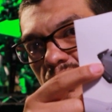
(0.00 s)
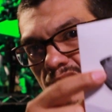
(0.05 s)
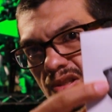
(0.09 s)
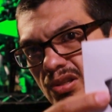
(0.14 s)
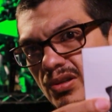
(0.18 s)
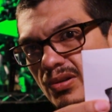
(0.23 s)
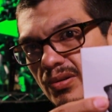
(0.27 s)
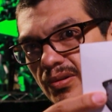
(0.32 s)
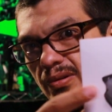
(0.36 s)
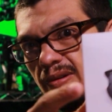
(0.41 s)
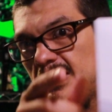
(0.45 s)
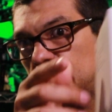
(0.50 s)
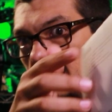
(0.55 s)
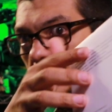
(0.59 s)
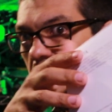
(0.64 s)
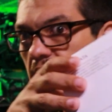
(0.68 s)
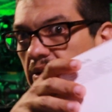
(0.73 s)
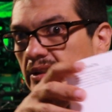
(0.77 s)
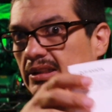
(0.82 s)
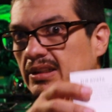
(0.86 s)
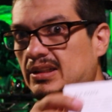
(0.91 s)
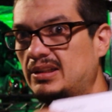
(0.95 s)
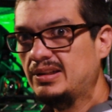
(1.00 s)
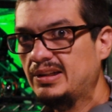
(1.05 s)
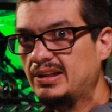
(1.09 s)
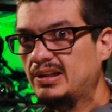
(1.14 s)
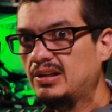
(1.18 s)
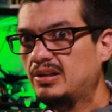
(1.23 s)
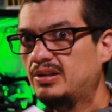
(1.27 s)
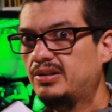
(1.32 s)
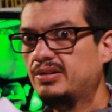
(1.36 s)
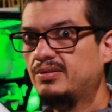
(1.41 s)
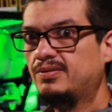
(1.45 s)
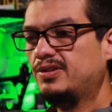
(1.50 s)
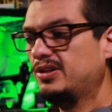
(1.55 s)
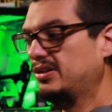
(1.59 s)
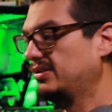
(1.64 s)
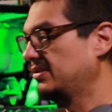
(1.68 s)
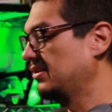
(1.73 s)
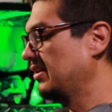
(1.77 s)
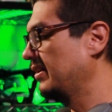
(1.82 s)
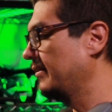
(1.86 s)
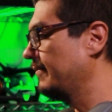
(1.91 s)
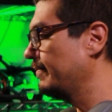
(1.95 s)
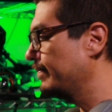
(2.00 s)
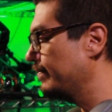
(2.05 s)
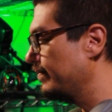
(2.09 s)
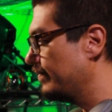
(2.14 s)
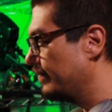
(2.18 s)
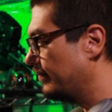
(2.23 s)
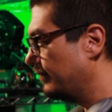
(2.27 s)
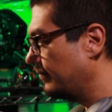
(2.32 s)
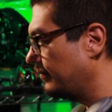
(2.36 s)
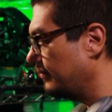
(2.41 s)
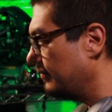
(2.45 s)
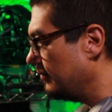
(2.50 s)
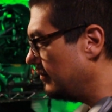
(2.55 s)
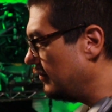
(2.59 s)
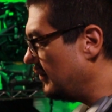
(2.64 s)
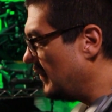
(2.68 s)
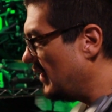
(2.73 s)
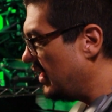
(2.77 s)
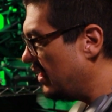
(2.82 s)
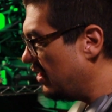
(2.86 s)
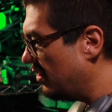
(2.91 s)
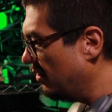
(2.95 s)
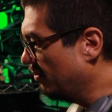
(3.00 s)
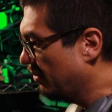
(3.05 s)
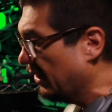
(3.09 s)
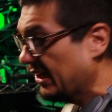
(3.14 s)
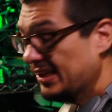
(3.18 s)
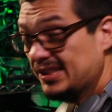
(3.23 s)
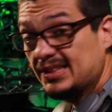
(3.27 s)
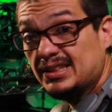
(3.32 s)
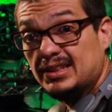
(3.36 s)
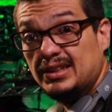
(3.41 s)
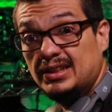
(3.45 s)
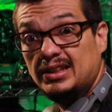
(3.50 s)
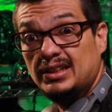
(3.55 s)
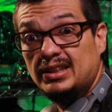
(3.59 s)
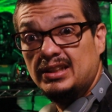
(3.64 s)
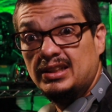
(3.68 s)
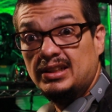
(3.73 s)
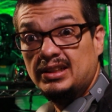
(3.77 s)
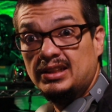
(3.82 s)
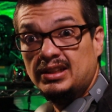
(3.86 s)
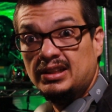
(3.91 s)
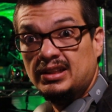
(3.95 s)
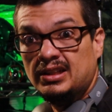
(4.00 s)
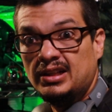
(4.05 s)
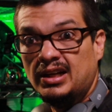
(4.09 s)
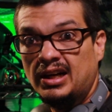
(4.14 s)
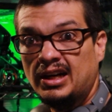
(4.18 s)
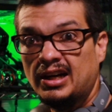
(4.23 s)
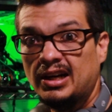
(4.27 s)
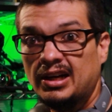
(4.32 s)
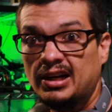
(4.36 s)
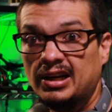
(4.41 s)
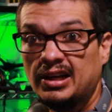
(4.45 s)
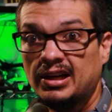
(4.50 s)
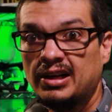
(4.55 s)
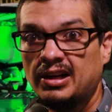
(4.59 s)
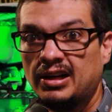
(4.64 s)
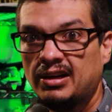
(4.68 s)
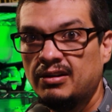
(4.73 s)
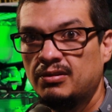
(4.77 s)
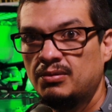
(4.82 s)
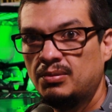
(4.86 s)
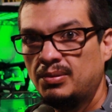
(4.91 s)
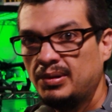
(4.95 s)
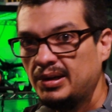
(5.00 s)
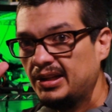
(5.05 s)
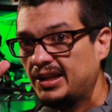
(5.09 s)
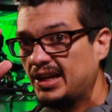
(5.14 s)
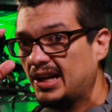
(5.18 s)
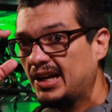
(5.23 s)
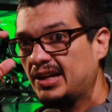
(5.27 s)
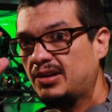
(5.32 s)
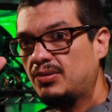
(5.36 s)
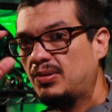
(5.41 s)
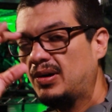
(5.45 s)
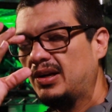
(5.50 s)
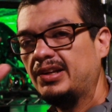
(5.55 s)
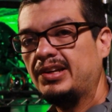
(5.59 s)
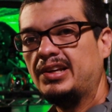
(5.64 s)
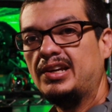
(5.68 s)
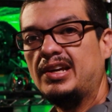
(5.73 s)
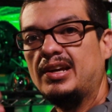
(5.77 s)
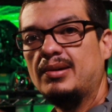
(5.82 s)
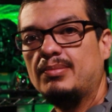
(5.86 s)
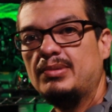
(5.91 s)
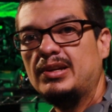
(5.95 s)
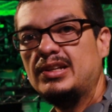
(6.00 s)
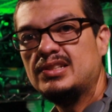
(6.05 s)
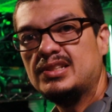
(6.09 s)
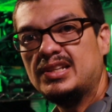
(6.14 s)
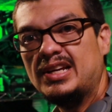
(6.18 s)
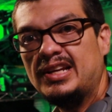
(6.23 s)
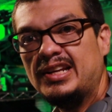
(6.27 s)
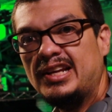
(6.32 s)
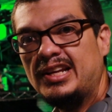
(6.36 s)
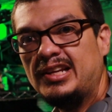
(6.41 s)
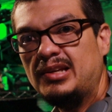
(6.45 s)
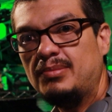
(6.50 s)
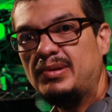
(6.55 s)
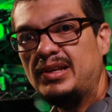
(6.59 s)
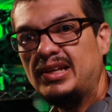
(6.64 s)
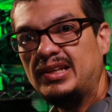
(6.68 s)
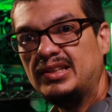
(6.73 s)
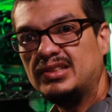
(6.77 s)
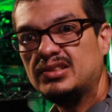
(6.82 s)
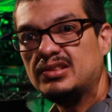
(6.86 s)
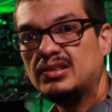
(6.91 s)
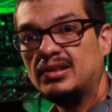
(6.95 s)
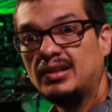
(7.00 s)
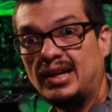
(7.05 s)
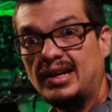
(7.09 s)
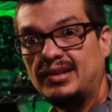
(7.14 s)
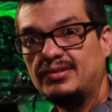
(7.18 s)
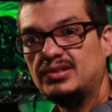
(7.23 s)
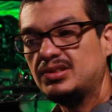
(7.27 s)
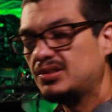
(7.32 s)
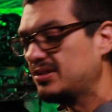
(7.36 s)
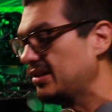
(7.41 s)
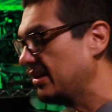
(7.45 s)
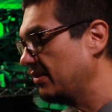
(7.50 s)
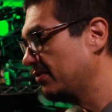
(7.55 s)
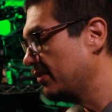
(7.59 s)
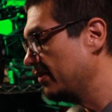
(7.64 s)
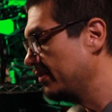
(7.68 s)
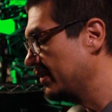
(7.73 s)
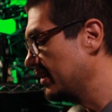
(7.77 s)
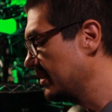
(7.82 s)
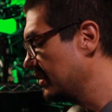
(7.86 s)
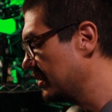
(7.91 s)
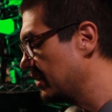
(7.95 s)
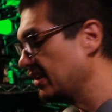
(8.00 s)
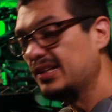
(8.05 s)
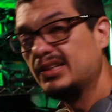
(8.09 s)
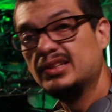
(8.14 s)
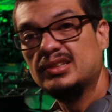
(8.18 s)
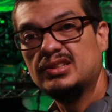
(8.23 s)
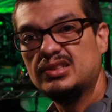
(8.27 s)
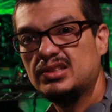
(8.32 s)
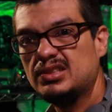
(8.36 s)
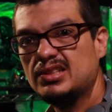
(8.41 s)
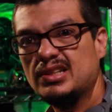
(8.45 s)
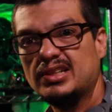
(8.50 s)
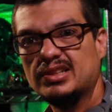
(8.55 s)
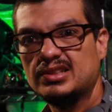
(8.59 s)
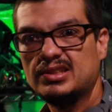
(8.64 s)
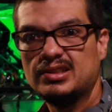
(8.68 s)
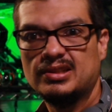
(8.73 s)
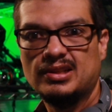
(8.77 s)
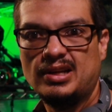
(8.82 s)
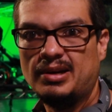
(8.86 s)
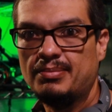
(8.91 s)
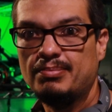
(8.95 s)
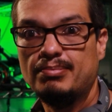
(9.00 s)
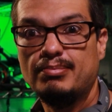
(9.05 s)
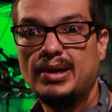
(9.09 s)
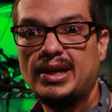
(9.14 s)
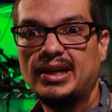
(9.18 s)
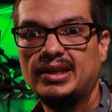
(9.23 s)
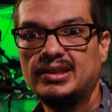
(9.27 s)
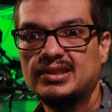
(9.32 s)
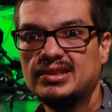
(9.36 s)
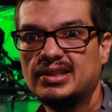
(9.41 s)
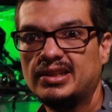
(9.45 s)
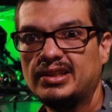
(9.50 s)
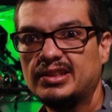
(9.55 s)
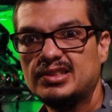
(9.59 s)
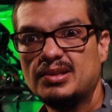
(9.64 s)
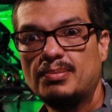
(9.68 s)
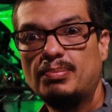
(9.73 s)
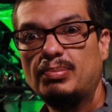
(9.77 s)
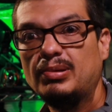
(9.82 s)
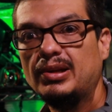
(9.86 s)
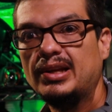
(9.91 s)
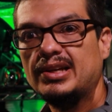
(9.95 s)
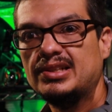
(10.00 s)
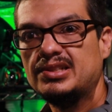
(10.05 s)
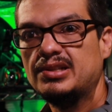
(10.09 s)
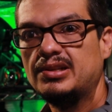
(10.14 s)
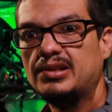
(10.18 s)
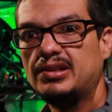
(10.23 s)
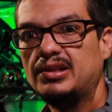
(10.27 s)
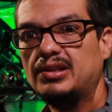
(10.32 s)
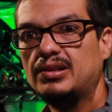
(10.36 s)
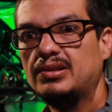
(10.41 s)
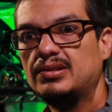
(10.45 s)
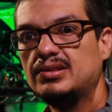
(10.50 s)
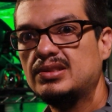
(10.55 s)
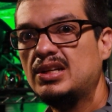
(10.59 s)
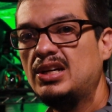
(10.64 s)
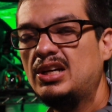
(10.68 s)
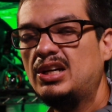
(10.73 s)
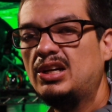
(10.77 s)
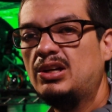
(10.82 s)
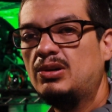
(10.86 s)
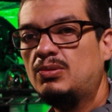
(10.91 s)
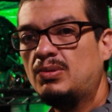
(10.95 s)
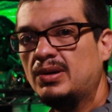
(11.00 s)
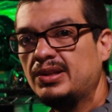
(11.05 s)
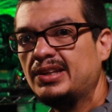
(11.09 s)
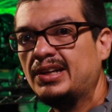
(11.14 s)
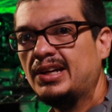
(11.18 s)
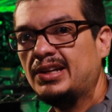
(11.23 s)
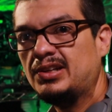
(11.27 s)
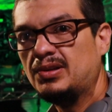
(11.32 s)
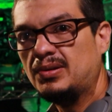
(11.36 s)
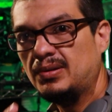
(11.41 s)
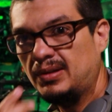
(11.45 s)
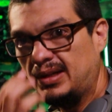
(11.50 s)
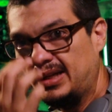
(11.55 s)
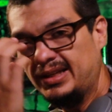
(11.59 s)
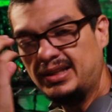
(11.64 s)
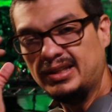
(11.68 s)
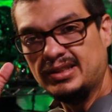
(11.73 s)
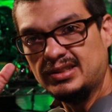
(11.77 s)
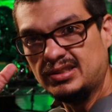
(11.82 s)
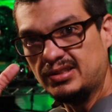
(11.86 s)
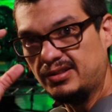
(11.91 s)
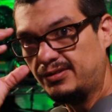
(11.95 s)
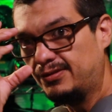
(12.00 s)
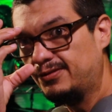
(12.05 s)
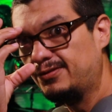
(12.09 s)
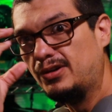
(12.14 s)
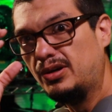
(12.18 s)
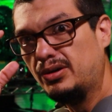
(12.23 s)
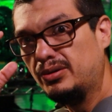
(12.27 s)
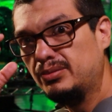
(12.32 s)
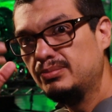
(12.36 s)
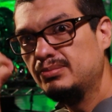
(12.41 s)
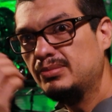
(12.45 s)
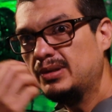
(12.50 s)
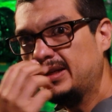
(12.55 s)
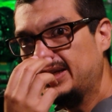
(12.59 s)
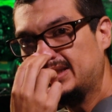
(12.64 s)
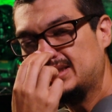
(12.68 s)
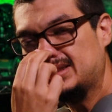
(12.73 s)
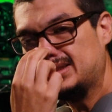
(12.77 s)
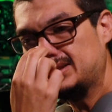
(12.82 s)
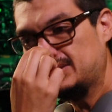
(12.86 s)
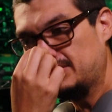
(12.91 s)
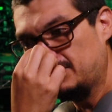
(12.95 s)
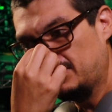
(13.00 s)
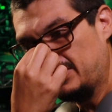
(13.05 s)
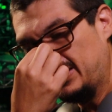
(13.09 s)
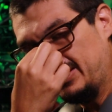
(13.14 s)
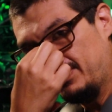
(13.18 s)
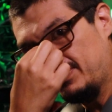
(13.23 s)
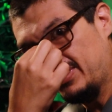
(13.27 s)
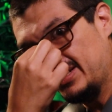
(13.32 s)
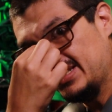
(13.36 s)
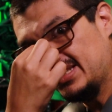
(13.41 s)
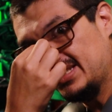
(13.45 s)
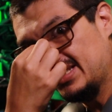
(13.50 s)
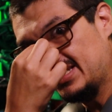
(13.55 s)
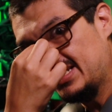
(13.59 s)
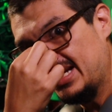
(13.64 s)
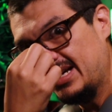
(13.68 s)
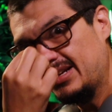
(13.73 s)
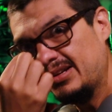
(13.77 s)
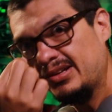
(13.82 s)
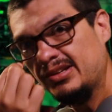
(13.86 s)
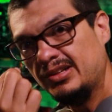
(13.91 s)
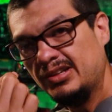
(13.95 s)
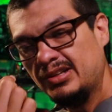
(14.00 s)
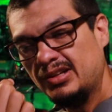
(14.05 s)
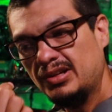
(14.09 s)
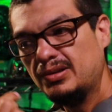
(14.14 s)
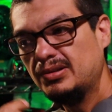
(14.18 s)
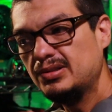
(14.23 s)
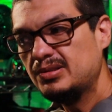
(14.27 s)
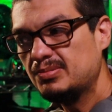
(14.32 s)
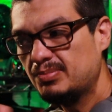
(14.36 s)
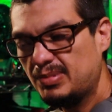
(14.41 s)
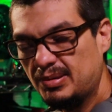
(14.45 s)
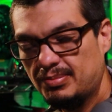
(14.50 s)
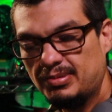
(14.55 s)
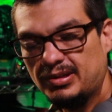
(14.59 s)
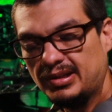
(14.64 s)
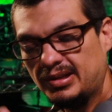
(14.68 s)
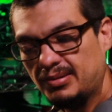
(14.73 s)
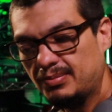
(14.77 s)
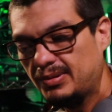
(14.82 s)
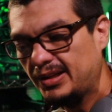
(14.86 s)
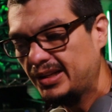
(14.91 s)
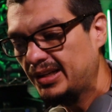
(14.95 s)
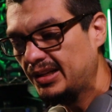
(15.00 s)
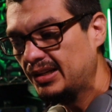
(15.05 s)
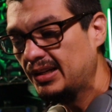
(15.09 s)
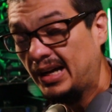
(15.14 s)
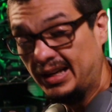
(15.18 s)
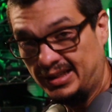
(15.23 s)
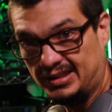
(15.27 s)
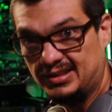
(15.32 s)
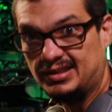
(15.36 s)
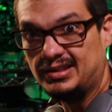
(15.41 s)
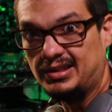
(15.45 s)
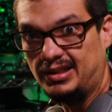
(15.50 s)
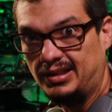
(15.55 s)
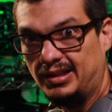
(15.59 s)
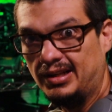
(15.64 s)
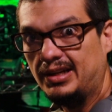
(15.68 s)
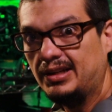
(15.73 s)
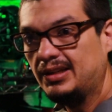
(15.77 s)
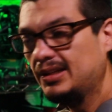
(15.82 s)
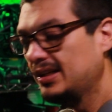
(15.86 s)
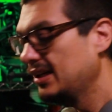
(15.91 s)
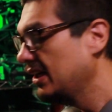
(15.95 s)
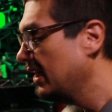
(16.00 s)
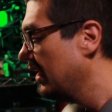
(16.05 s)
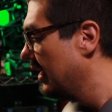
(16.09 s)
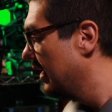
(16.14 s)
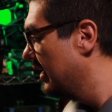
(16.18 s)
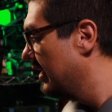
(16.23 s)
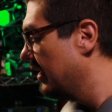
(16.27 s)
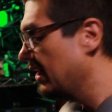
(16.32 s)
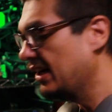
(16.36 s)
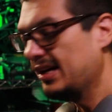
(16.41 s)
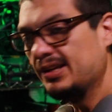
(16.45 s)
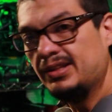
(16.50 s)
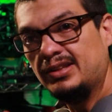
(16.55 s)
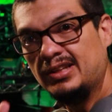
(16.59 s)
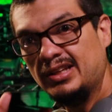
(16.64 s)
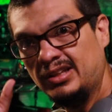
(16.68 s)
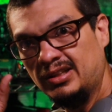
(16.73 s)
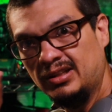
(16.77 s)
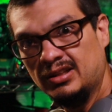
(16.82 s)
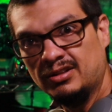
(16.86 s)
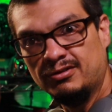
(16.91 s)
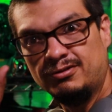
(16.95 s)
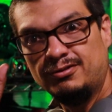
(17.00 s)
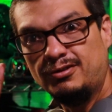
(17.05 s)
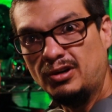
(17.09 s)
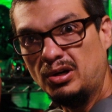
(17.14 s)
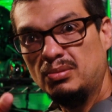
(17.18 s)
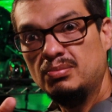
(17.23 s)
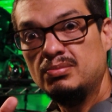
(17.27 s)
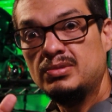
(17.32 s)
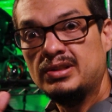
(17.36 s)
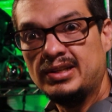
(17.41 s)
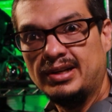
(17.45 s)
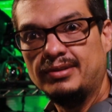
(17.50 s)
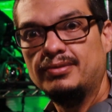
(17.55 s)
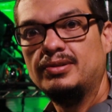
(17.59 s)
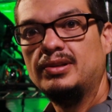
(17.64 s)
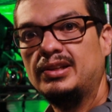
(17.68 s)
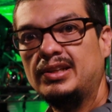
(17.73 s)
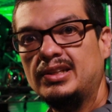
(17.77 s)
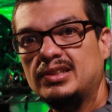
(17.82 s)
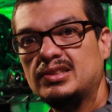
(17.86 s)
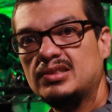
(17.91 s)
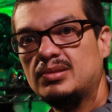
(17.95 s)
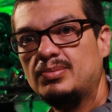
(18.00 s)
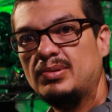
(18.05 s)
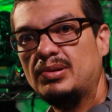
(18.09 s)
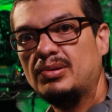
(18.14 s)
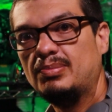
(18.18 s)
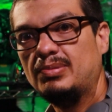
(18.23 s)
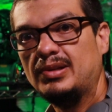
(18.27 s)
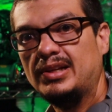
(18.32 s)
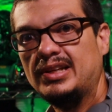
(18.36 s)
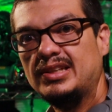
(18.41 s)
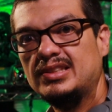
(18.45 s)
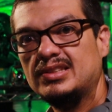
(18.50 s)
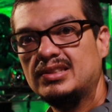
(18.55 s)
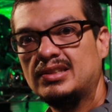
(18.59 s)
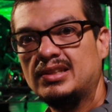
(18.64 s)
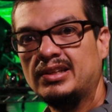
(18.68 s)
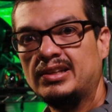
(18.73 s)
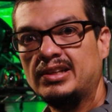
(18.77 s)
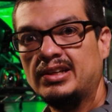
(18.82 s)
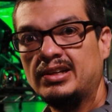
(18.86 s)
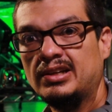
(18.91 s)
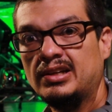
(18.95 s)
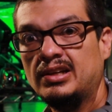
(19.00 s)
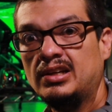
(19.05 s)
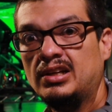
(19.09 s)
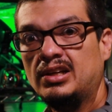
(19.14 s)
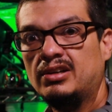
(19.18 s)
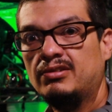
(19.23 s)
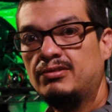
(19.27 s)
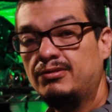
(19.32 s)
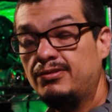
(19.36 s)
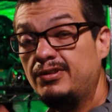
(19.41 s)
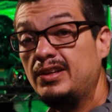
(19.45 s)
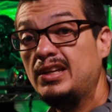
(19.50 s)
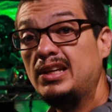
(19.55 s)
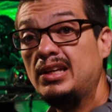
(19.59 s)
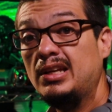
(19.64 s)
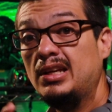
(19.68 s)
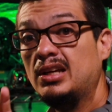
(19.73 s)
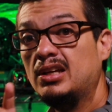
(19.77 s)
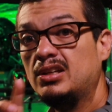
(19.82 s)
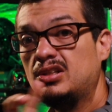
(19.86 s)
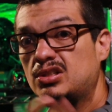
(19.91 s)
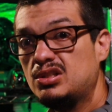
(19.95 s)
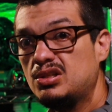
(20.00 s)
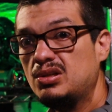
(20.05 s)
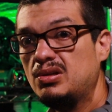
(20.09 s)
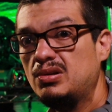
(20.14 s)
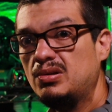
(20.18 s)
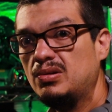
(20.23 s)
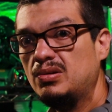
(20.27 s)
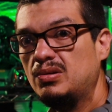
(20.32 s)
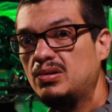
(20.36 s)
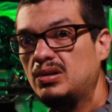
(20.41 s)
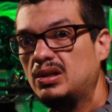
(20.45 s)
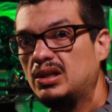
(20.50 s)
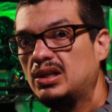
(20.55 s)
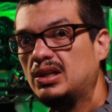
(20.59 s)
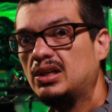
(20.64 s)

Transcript: 2. A little confusing. But really high quality image. 1080p live stream from this thing is just amazing. It's a pleasure to use. One thing I don't like is the foam. It really presses down on the nose. People are complaining. I see that. I think the foam definitely needs to be replaced. The V2